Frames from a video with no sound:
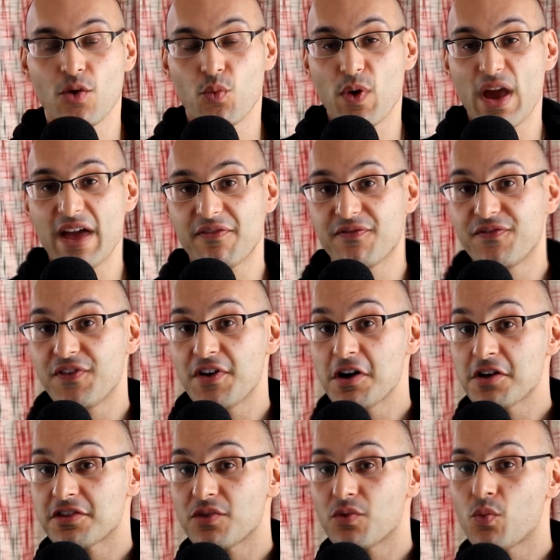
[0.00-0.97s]
where
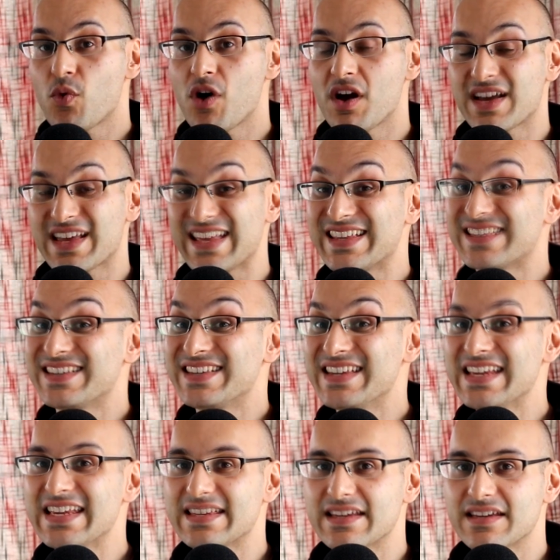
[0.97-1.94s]
further work is
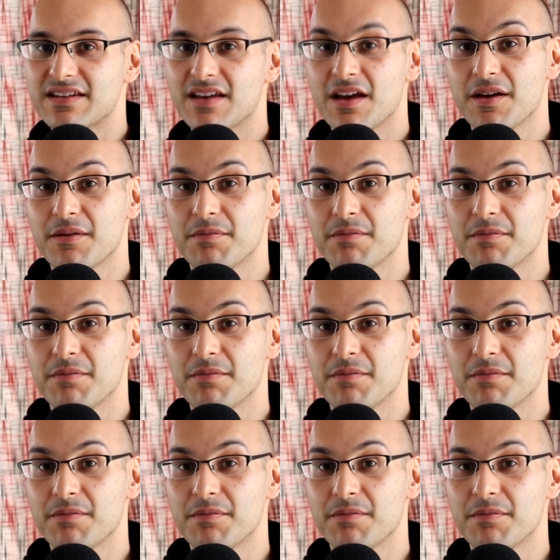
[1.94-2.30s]
needed